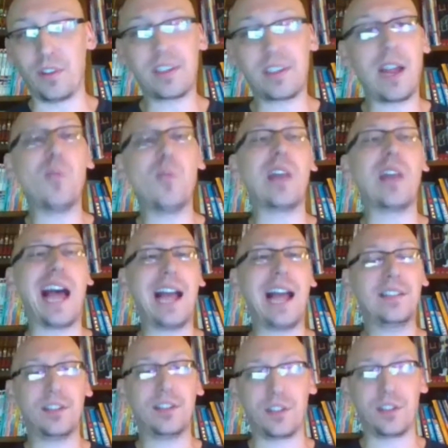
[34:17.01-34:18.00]
This guy won
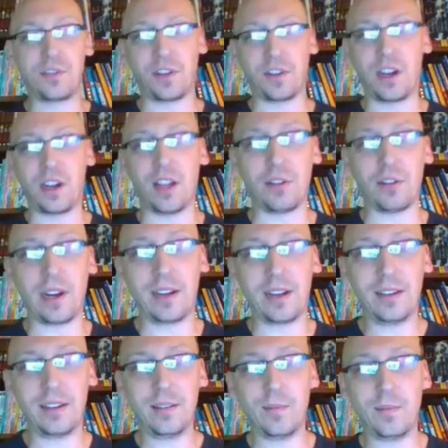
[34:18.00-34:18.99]
Eisner's for coloring,
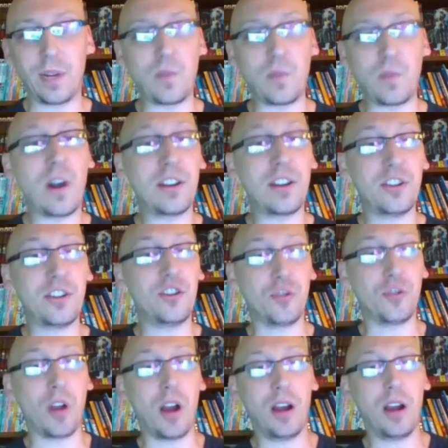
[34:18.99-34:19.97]
but he wanted to
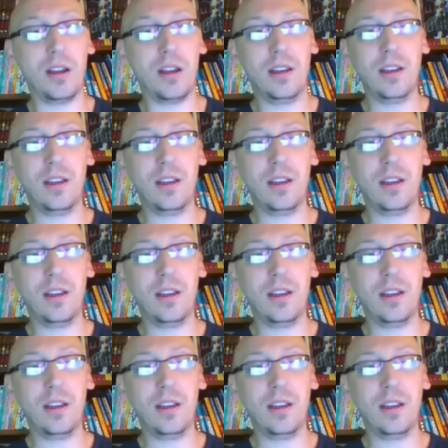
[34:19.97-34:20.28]
draw.